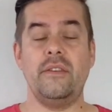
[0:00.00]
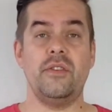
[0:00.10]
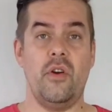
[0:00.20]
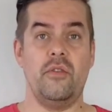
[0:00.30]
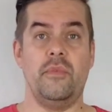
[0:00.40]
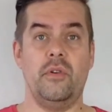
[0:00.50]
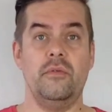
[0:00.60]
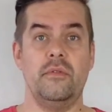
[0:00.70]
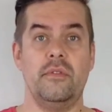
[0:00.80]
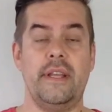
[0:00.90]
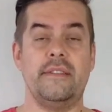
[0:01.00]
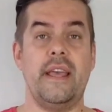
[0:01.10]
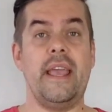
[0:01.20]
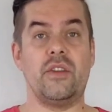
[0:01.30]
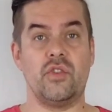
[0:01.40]
a turbo
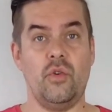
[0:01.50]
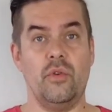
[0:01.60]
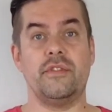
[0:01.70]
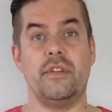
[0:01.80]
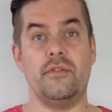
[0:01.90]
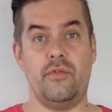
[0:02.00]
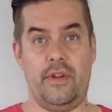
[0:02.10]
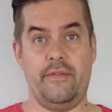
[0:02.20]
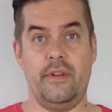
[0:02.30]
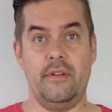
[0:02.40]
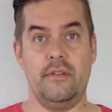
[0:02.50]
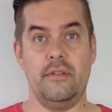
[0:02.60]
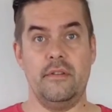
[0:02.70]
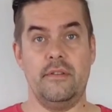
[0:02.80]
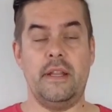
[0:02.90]
is exhaust driven.
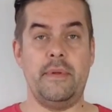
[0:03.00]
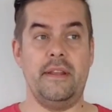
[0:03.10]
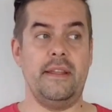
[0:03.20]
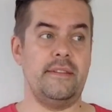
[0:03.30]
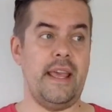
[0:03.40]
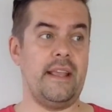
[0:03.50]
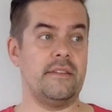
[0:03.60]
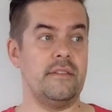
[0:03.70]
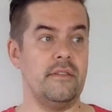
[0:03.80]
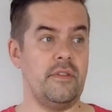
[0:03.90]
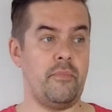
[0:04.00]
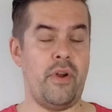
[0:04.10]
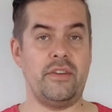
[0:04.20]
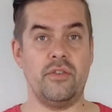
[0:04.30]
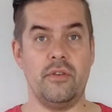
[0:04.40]
That means it takes the
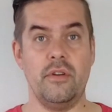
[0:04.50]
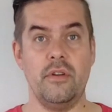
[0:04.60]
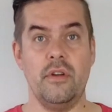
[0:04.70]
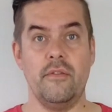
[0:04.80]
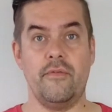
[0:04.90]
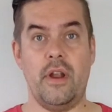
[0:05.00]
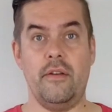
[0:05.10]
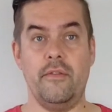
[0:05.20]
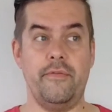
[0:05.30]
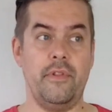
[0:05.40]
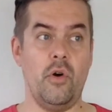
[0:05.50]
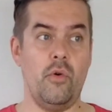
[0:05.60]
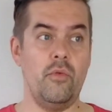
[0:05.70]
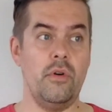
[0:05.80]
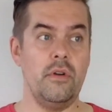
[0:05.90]
pressure and the
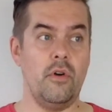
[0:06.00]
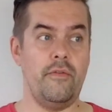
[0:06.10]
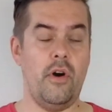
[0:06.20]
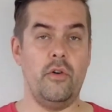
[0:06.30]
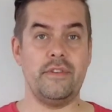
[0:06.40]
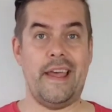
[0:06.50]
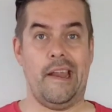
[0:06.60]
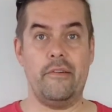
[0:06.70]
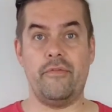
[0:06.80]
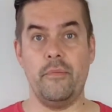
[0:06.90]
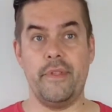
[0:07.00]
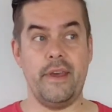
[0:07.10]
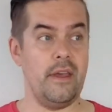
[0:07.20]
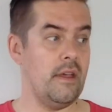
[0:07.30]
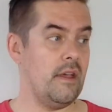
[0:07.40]
flow of hot air from
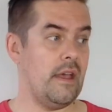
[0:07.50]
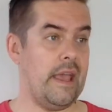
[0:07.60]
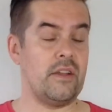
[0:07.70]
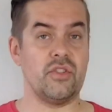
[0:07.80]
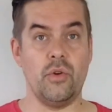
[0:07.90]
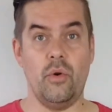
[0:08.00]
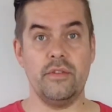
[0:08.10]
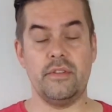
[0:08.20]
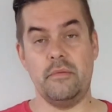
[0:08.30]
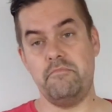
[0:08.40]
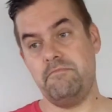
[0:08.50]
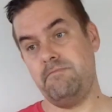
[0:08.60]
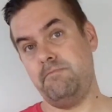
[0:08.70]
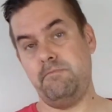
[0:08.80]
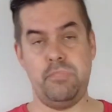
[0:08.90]
the exhaust and
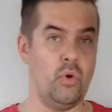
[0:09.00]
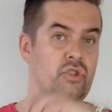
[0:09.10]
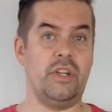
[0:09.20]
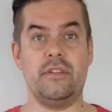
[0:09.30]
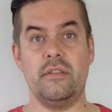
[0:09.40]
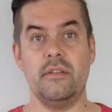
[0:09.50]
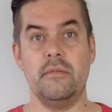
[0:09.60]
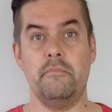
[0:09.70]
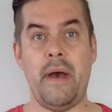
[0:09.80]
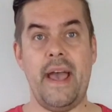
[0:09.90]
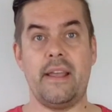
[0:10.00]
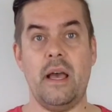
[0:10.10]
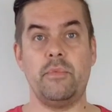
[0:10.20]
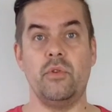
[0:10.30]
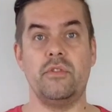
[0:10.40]
push it back
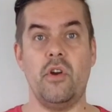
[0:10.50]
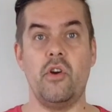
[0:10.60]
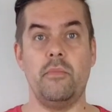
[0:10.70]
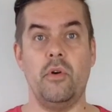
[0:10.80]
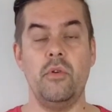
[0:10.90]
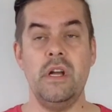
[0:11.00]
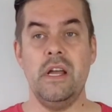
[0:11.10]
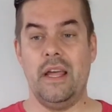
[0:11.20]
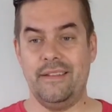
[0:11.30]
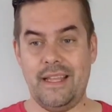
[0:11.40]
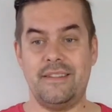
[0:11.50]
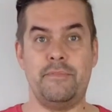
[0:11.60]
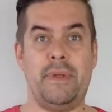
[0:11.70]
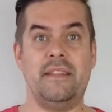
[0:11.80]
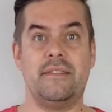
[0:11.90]
up to the turbo and that
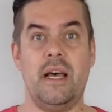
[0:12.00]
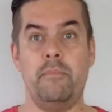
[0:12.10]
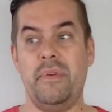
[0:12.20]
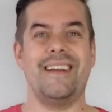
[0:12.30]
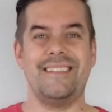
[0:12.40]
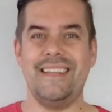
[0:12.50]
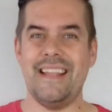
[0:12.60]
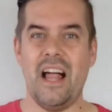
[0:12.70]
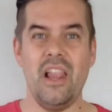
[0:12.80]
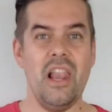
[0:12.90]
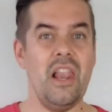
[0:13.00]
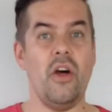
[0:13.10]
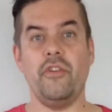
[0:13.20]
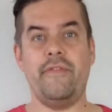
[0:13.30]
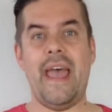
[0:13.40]
spins up, sucks in a
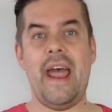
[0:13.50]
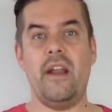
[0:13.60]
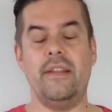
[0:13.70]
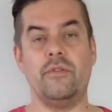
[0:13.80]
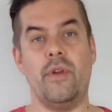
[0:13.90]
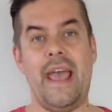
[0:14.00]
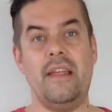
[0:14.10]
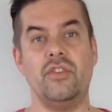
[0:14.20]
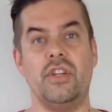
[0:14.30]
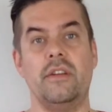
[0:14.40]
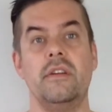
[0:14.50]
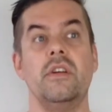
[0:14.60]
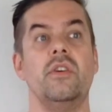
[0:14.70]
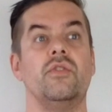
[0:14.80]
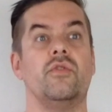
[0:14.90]
lot of air into the engine
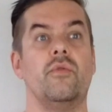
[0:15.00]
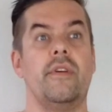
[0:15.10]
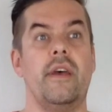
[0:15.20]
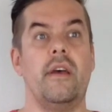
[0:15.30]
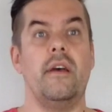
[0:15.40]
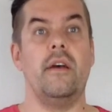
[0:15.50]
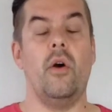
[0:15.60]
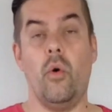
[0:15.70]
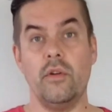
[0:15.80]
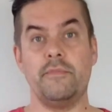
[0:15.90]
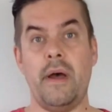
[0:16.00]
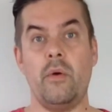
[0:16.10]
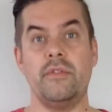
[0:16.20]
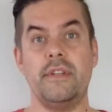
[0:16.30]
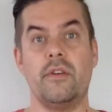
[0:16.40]
so the
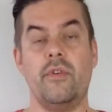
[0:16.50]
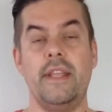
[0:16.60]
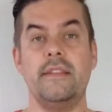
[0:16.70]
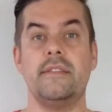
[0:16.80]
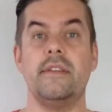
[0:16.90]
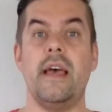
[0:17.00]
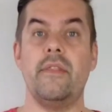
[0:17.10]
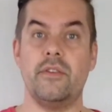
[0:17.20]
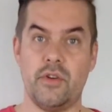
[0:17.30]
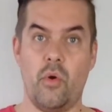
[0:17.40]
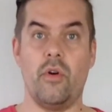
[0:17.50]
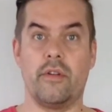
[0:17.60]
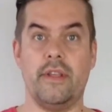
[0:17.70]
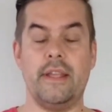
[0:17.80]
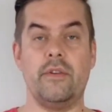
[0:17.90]
horsepowers increase and the
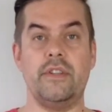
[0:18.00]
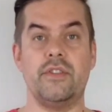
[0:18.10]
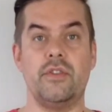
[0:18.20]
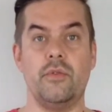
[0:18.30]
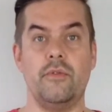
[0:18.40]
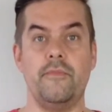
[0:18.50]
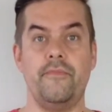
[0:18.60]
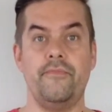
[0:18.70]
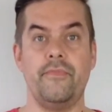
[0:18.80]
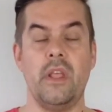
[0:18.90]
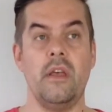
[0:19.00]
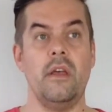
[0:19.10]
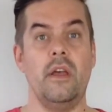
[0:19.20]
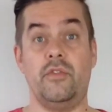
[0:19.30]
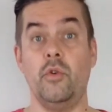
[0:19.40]
torque increase too.
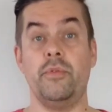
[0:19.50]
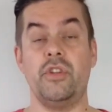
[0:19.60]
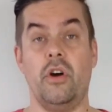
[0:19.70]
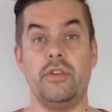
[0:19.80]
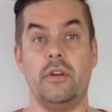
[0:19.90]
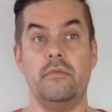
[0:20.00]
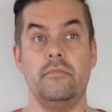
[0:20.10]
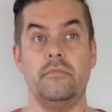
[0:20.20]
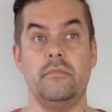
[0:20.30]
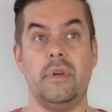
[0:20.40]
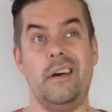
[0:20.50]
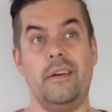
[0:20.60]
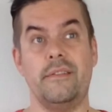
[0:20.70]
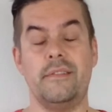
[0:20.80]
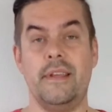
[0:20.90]
A supercharger,
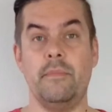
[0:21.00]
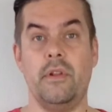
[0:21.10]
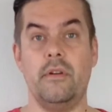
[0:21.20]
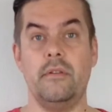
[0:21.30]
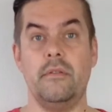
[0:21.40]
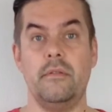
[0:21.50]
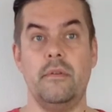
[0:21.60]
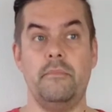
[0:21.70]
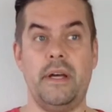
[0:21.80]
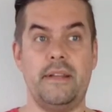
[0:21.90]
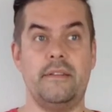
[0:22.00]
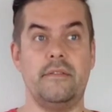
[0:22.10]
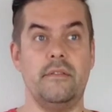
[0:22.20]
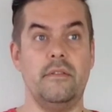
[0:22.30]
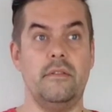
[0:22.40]
ah, it's similar, but
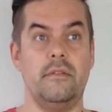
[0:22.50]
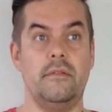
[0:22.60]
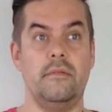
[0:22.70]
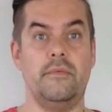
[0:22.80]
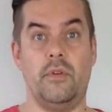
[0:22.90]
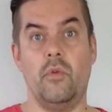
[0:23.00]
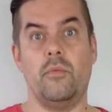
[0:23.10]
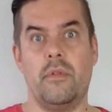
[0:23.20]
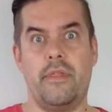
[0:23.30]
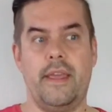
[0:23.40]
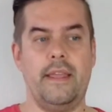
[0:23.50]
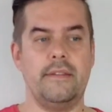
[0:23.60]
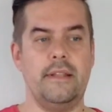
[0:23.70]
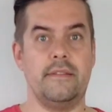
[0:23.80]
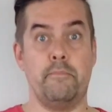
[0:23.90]
it's the normal thing
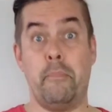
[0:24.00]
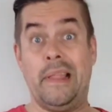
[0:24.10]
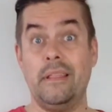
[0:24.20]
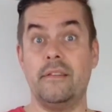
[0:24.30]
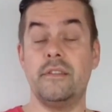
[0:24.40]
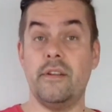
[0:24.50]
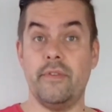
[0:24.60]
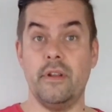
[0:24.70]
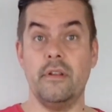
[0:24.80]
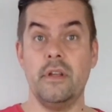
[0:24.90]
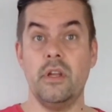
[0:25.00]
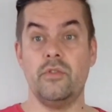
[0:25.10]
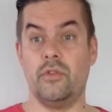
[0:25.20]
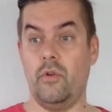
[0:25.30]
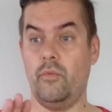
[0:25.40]
is it's belt driven.
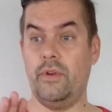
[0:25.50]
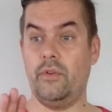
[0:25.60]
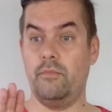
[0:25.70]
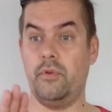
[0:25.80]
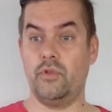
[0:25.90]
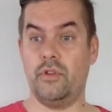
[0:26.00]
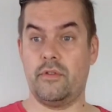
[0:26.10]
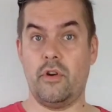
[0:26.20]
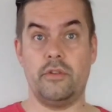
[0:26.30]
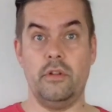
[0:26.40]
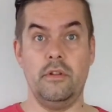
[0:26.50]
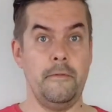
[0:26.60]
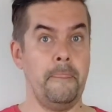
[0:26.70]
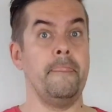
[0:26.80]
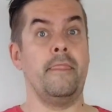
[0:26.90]
So when you push the throttle,